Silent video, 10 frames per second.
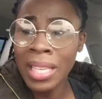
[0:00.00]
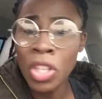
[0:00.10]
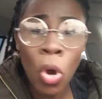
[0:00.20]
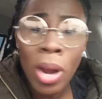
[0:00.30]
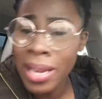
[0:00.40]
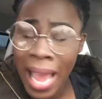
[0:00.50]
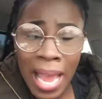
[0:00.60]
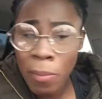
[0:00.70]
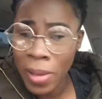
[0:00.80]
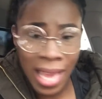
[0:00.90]
in your
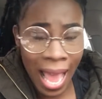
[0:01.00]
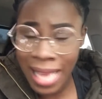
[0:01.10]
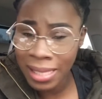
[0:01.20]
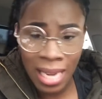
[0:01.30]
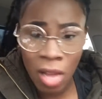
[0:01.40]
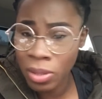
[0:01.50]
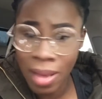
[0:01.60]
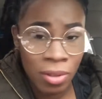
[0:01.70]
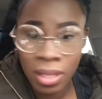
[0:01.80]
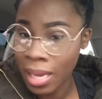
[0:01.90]
name we casted out
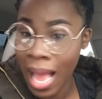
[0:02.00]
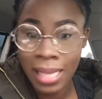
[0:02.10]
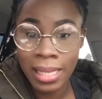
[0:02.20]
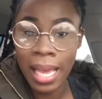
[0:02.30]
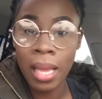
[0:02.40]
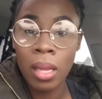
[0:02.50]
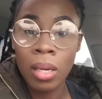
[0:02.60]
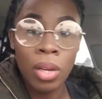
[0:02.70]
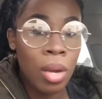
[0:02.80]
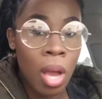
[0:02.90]
devils. And God said,
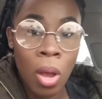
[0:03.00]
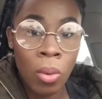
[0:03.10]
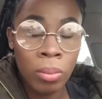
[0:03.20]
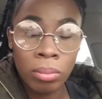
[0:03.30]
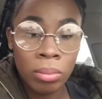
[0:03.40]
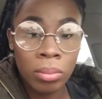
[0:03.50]
no,